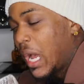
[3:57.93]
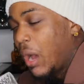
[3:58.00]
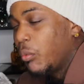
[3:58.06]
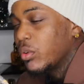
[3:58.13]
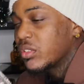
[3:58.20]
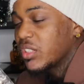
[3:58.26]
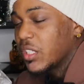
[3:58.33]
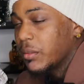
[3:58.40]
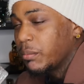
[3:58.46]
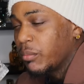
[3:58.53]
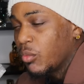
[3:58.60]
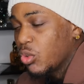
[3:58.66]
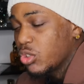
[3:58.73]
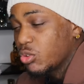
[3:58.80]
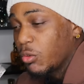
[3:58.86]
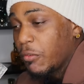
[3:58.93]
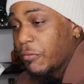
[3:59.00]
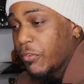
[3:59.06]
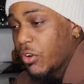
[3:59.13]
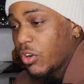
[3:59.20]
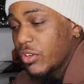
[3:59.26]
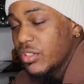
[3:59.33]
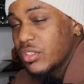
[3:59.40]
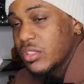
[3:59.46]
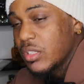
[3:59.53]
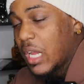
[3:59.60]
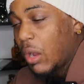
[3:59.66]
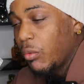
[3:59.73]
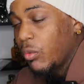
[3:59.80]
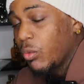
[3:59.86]
I would say more so fall. I
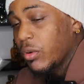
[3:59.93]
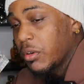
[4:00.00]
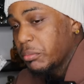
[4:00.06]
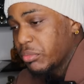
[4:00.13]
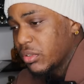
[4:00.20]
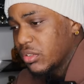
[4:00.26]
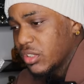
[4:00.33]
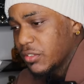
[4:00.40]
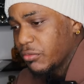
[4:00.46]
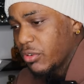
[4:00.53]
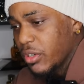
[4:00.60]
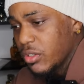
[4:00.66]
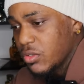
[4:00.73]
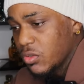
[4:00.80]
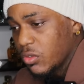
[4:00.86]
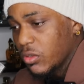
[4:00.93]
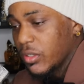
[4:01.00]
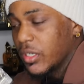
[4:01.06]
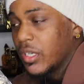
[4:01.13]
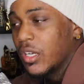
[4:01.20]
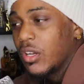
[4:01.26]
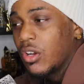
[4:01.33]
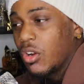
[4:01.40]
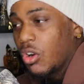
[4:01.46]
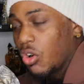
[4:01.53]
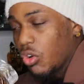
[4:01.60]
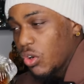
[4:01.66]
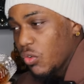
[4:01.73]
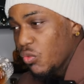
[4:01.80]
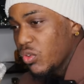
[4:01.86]
would want to put this fragrance on
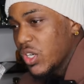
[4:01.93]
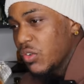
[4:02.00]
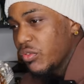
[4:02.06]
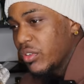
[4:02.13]
a really,